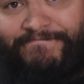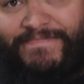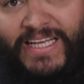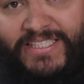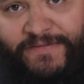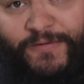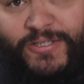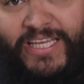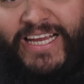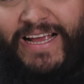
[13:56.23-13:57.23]
That's the
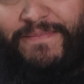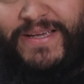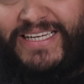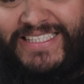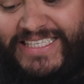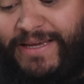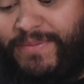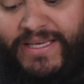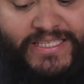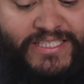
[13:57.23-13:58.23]
first thing I'm gonna say,
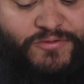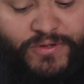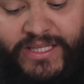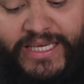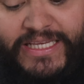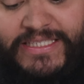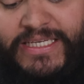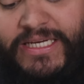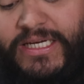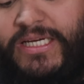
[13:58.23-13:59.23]
because it's really
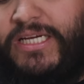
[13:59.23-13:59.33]
easy